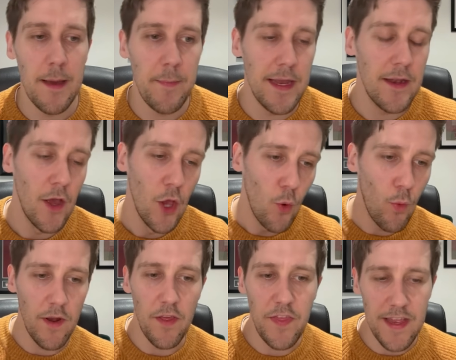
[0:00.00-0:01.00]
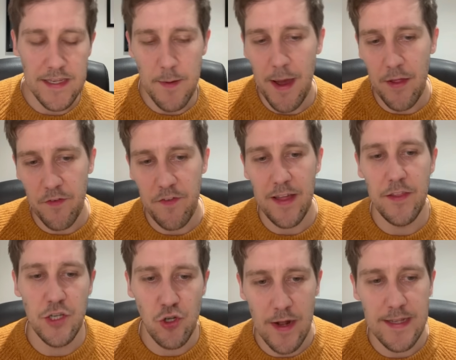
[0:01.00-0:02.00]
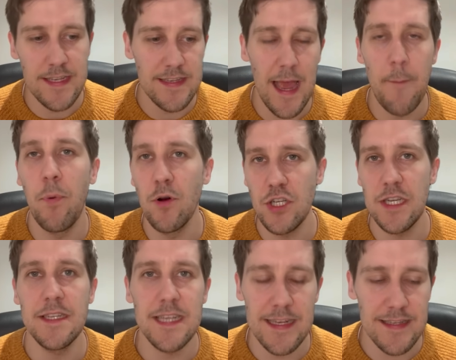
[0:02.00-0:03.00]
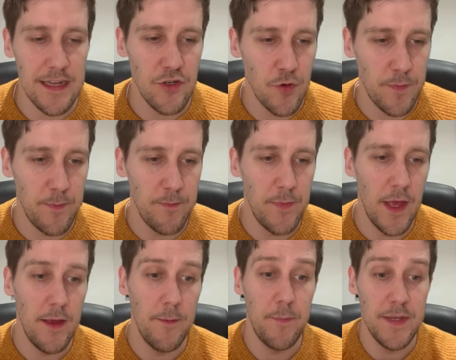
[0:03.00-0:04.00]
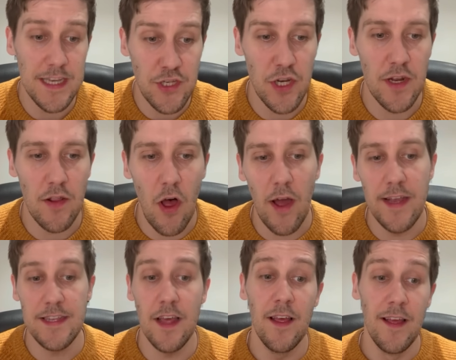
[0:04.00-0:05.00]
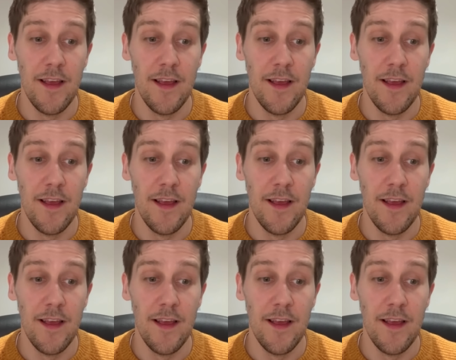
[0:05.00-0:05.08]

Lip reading: I mean, one of the things about the fact that Trent is getting pushed into that central position a lot is that,